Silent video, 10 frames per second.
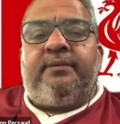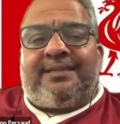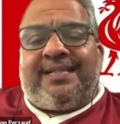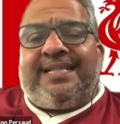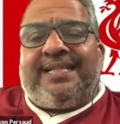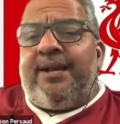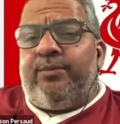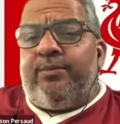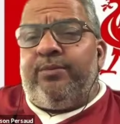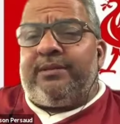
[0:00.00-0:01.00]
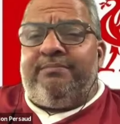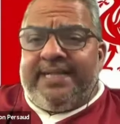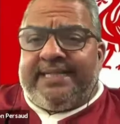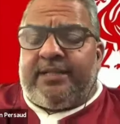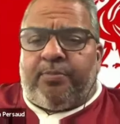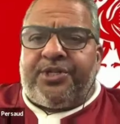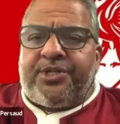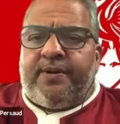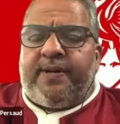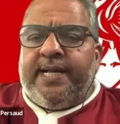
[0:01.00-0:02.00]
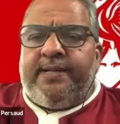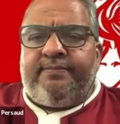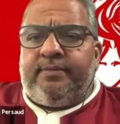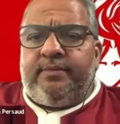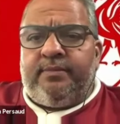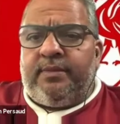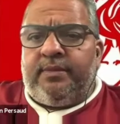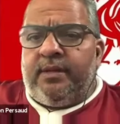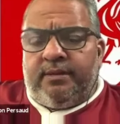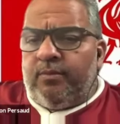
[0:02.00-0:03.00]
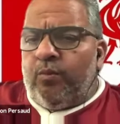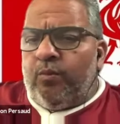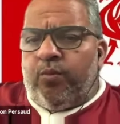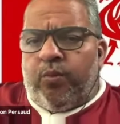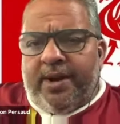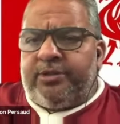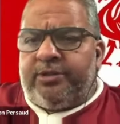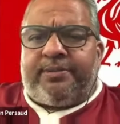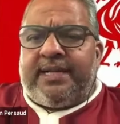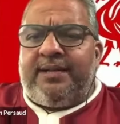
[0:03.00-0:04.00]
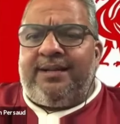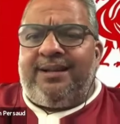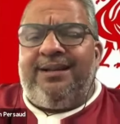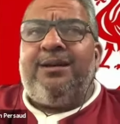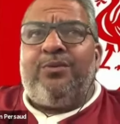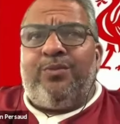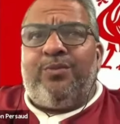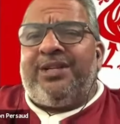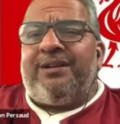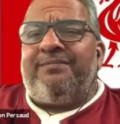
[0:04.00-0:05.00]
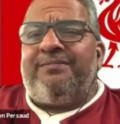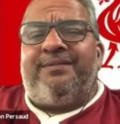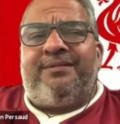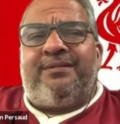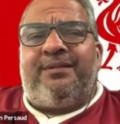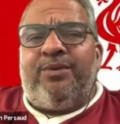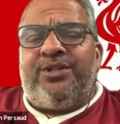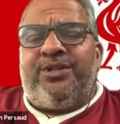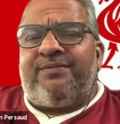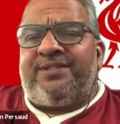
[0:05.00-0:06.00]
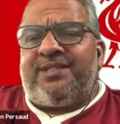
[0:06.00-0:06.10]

today was a missed opportunity. 100%. We should have